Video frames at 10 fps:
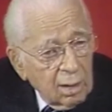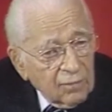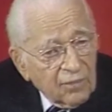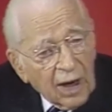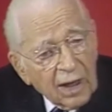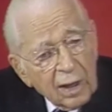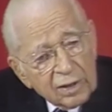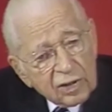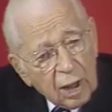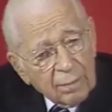And finally,
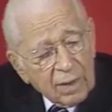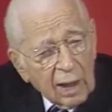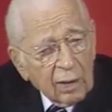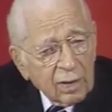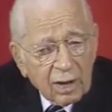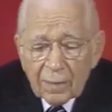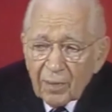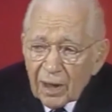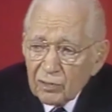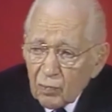it's come down to the
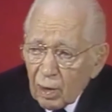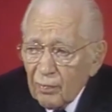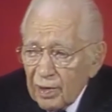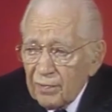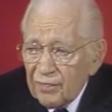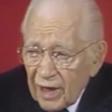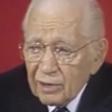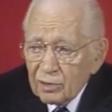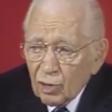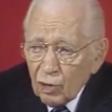place where we have
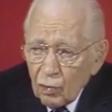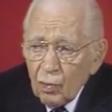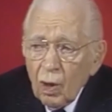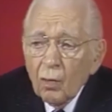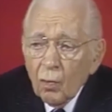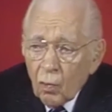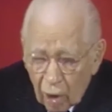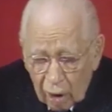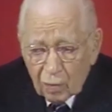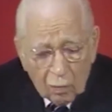had 2
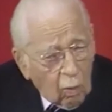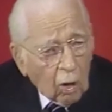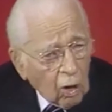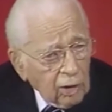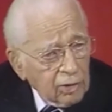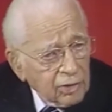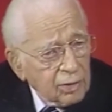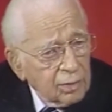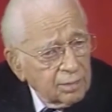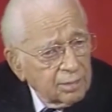world wars.